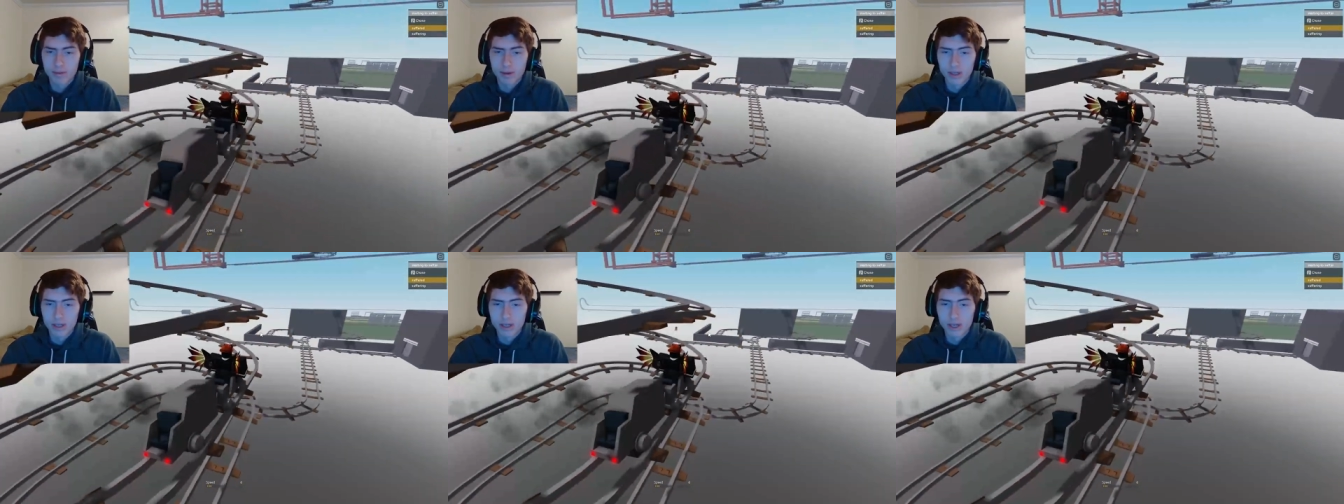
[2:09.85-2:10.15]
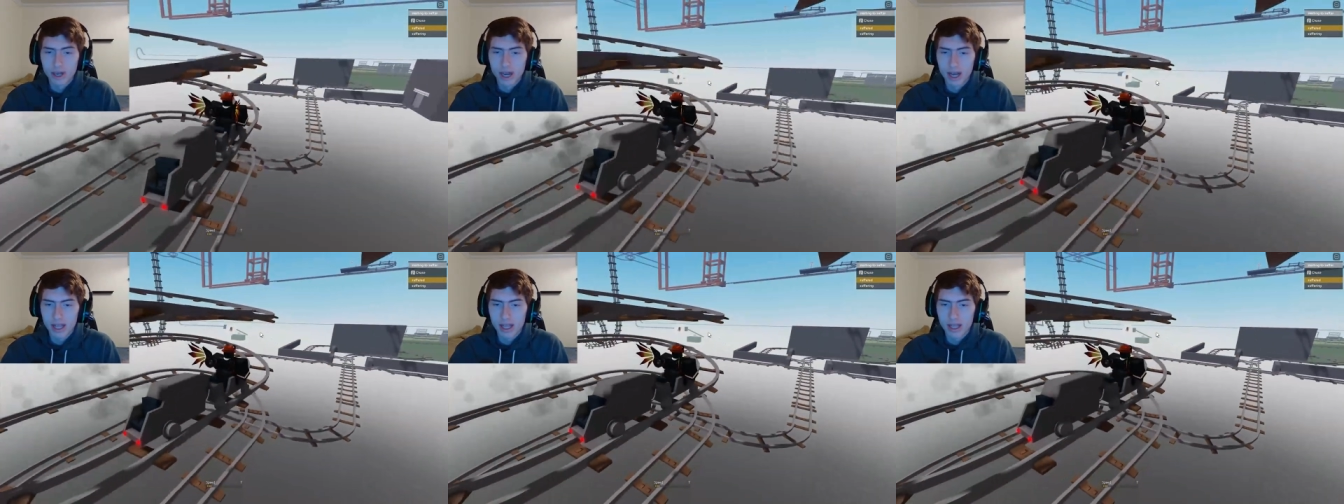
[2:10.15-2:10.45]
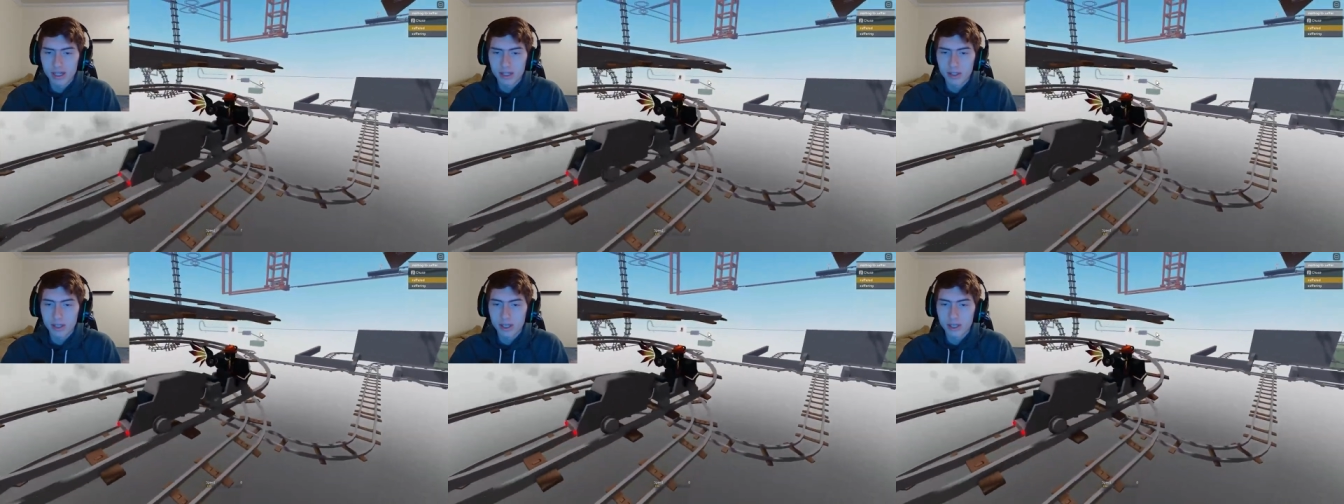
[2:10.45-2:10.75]
but no,
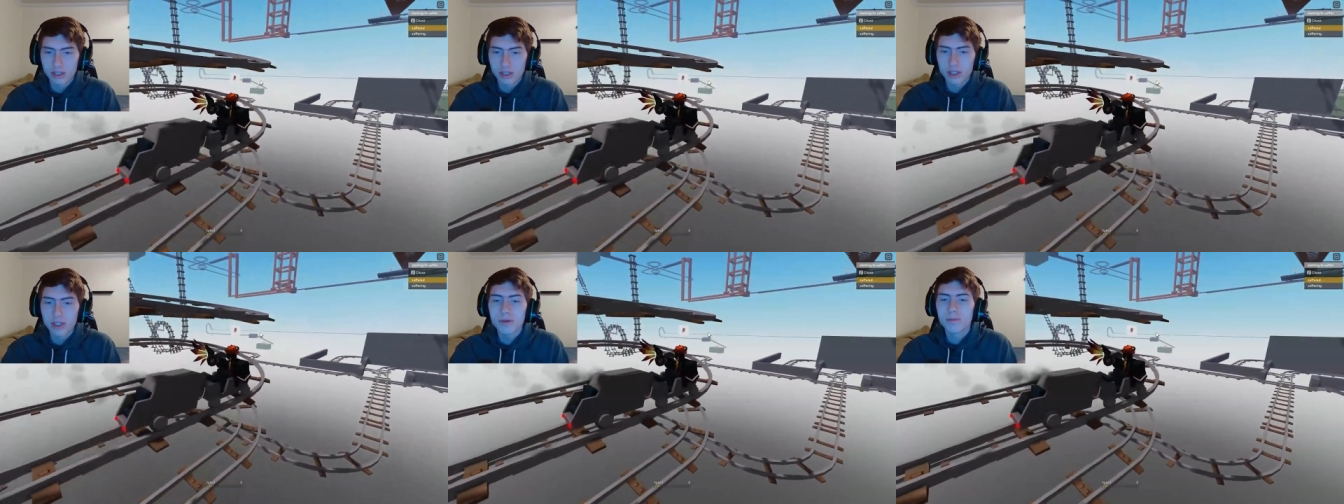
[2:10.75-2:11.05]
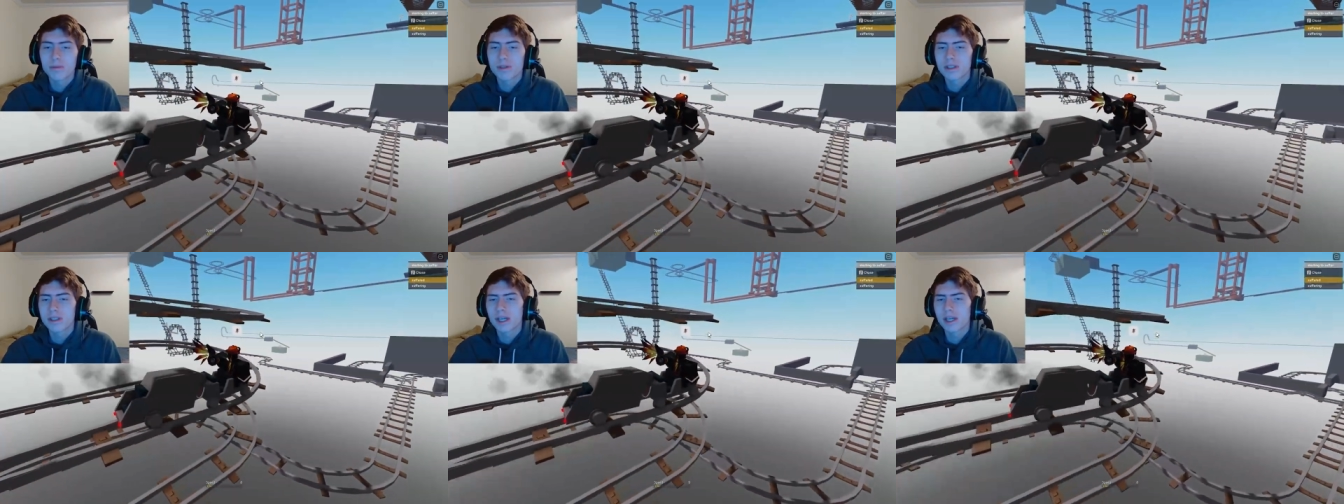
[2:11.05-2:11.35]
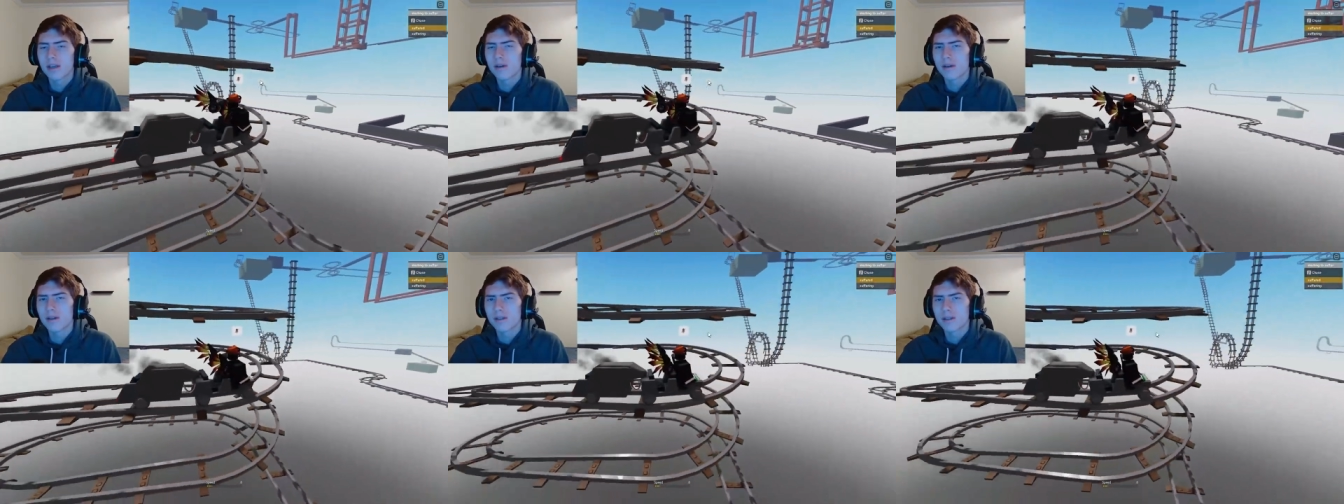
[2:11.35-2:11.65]
that, that cheap
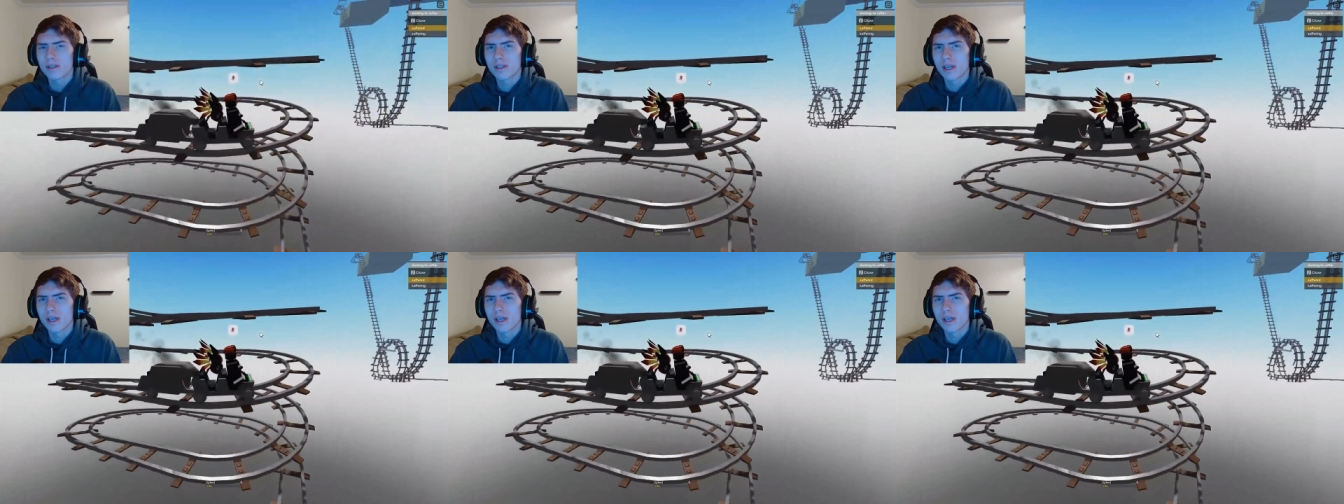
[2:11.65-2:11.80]
state,